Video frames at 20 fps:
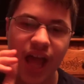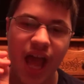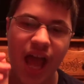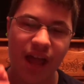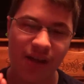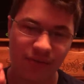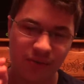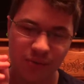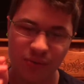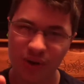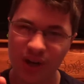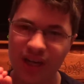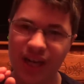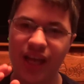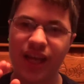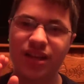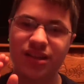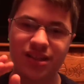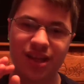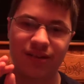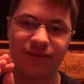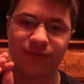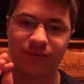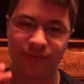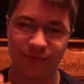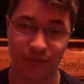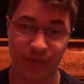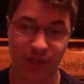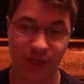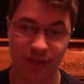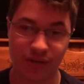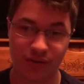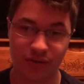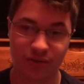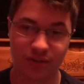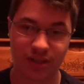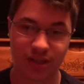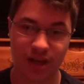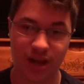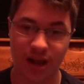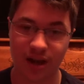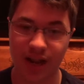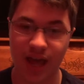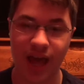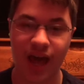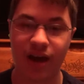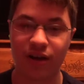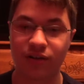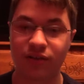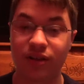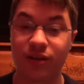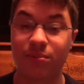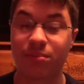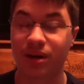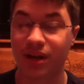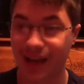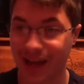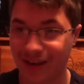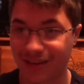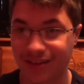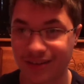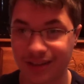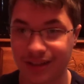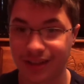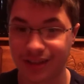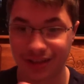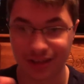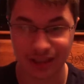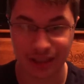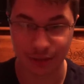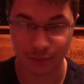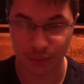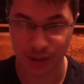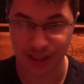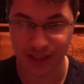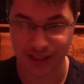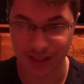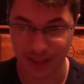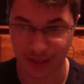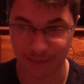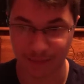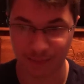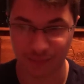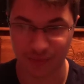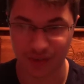Everyone is confused on how to pronounce Liwa.